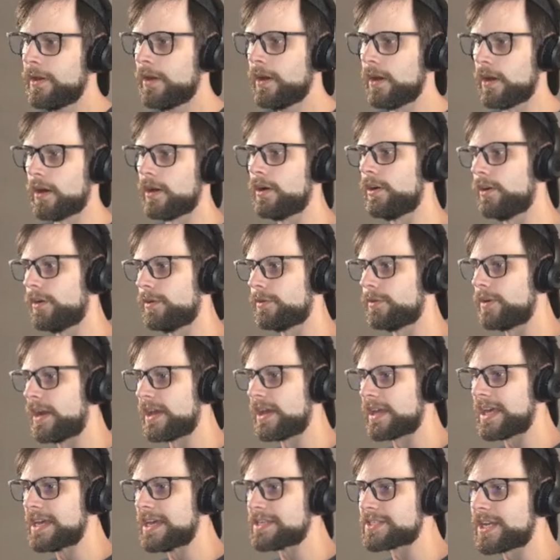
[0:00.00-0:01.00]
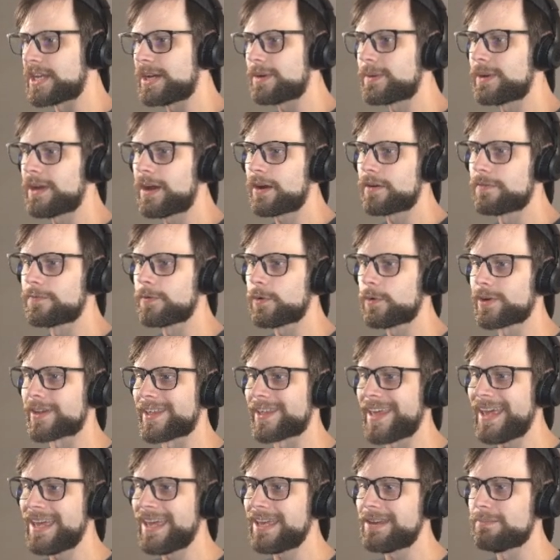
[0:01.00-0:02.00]
All right, guys, here we are for
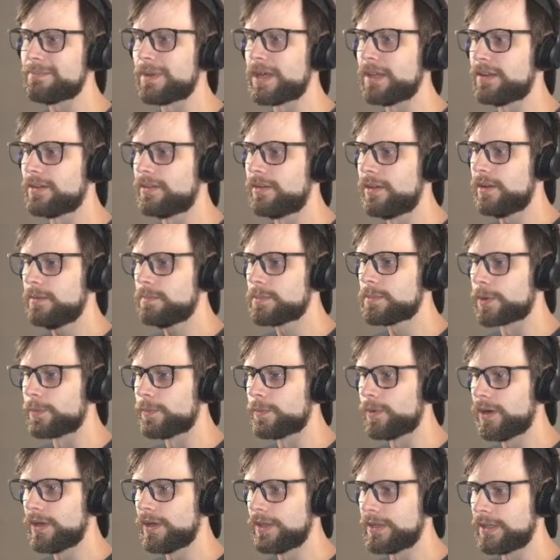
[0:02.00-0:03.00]
game number one,